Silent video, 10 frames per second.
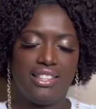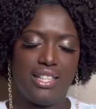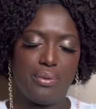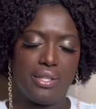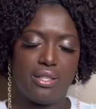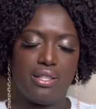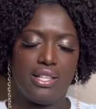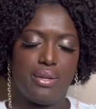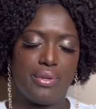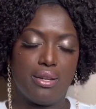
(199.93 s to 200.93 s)
here we go.
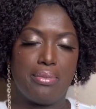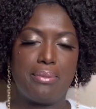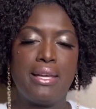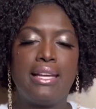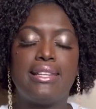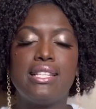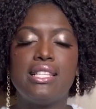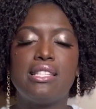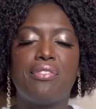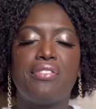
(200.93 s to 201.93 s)
Here we go, baby. This
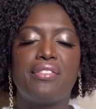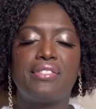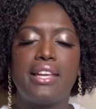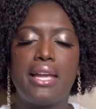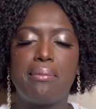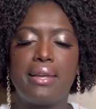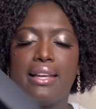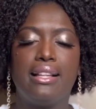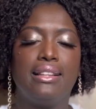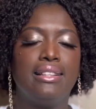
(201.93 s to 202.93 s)
is the 50
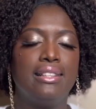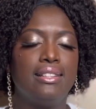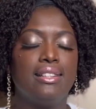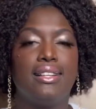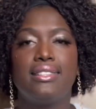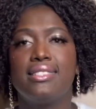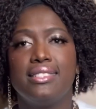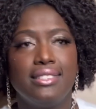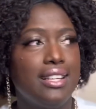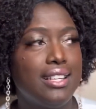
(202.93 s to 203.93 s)
ml. And it's
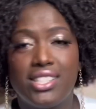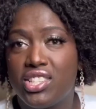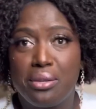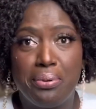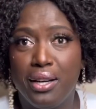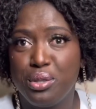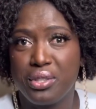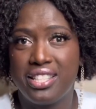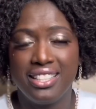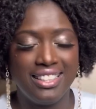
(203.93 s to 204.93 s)
not a cheap
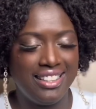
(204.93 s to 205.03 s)
house.